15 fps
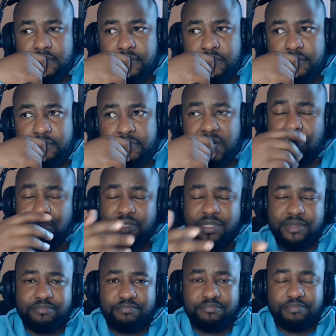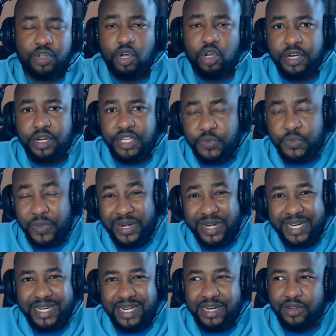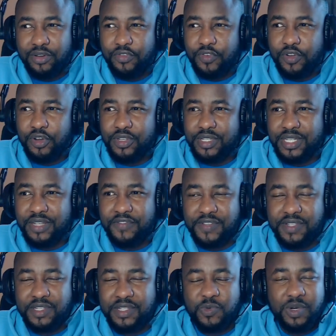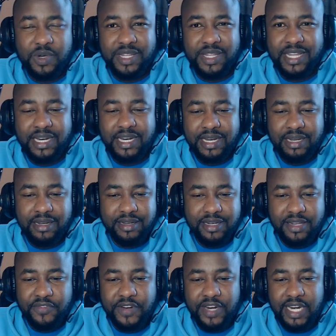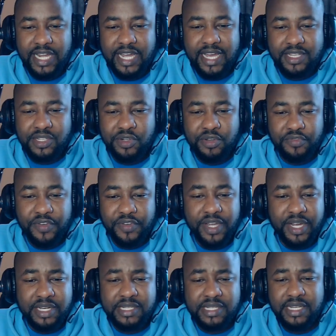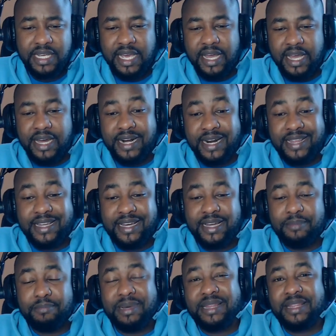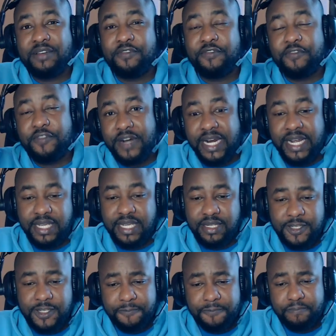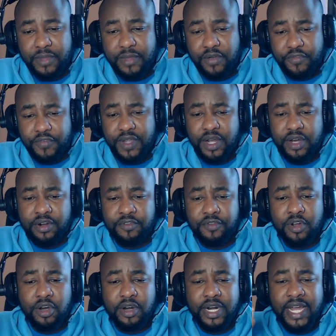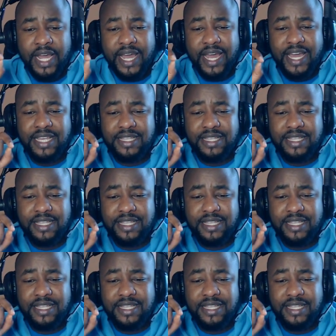because God is spirit, and of course, if he's spirit, then definitely he has no fingers. Rather, but the phrase finger of God is